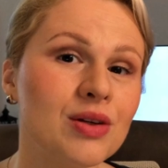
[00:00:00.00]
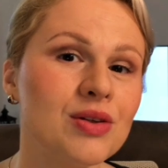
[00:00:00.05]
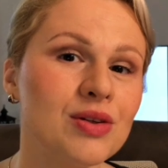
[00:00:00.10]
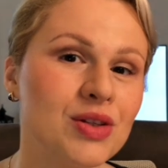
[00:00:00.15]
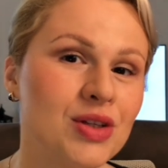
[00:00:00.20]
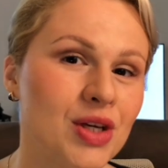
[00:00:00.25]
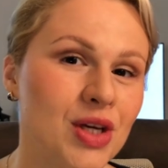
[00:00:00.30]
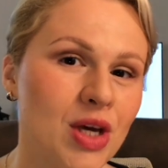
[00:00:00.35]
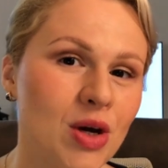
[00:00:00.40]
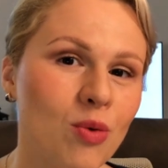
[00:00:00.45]
Do
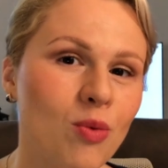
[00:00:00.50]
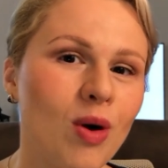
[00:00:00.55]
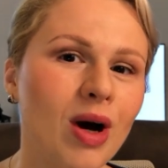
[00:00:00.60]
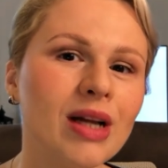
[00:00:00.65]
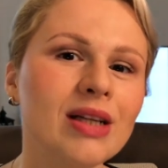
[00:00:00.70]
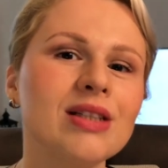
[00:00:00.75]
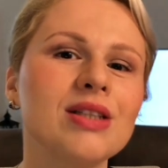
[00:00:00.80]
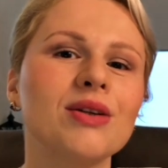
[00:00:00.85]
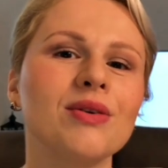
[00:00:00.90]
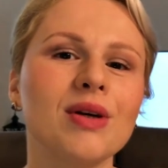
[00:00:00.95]
you want
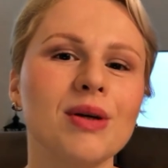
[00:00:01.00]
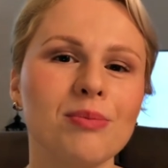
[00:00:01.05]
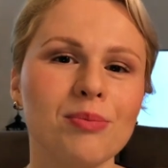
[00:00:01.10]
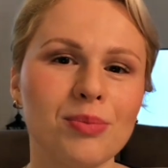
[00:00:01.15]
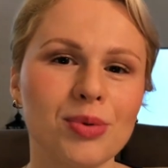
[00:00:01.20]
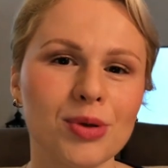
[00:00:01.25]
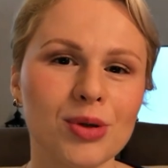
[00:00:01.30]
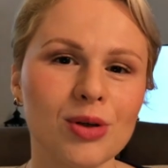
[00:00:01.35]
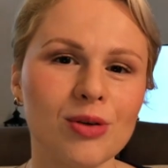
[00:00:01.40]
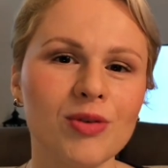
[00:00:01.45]
to
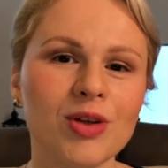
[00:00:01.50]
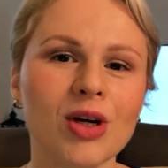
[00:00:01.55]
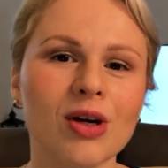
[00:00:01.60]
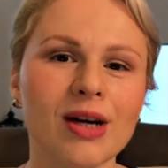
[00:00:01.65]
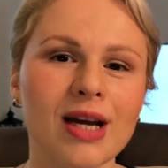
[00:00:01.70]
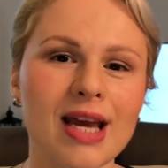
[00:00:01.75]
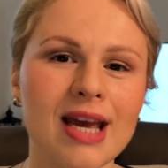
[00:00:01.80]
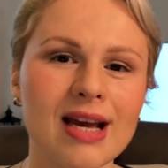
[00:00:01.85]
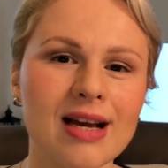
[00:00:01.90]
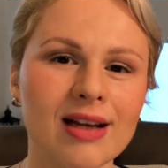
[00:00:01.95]
improve your
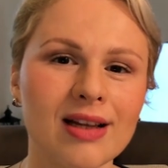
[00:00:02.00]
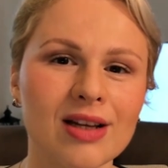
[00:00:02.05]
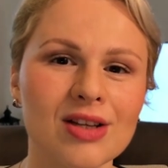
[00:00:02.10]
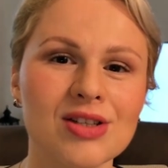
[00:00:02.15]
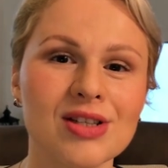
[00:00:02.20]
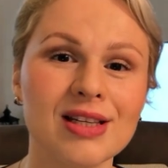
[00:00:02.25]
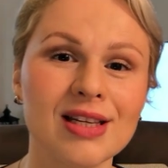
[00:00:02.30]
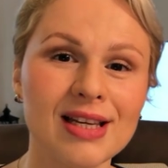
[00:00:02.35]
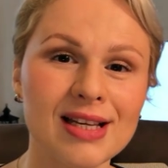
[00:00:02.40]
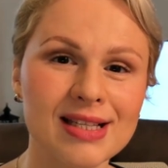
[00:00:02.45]
English
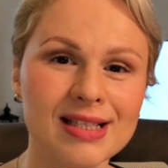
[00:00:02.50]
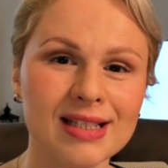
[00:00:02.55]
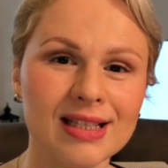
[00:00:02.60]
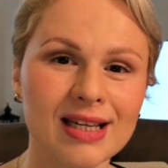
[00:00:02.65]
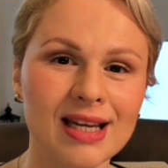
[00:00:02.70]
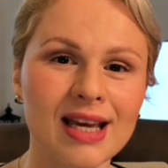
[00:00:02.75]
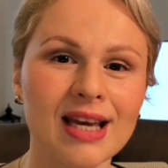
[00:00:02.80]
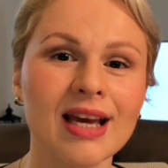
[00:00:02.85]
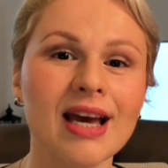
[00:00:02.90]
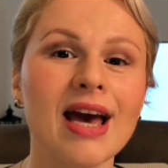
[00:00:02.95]

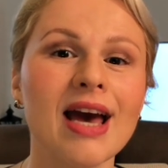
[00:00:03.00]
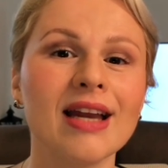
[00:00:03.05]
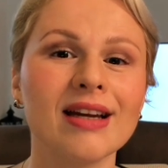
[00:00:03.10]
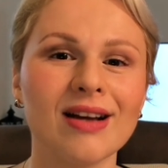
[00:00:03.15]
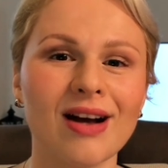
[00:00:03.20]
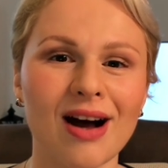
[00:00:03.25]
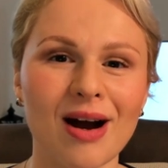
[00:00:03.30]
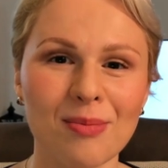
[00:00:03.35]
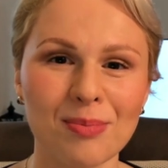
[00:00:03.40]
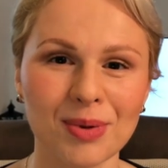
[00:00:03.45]
listening and
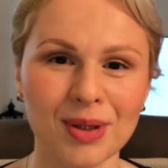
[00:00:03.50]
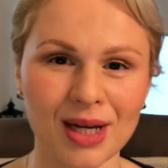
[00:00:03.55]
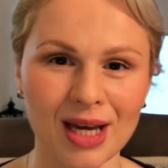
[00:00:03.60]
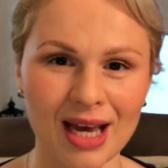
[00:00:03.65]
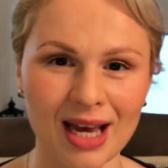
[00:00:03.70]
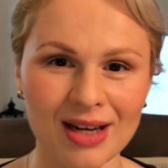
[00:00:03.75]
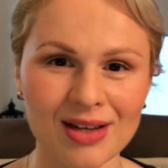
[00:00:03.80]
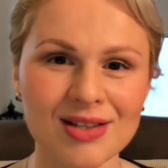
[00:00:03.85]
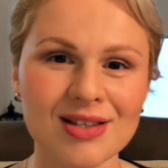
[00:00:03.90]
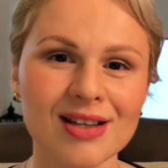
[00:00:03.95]

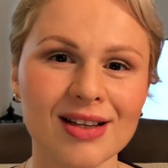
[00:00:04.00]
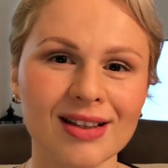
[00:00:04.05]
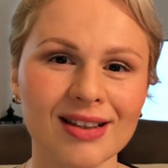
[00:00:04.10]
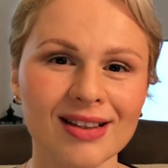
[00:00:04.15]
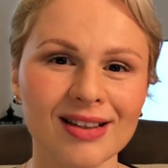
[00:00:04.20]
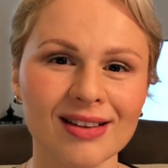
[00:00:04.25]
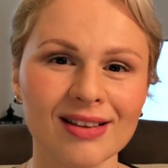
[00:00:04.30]
comprehension?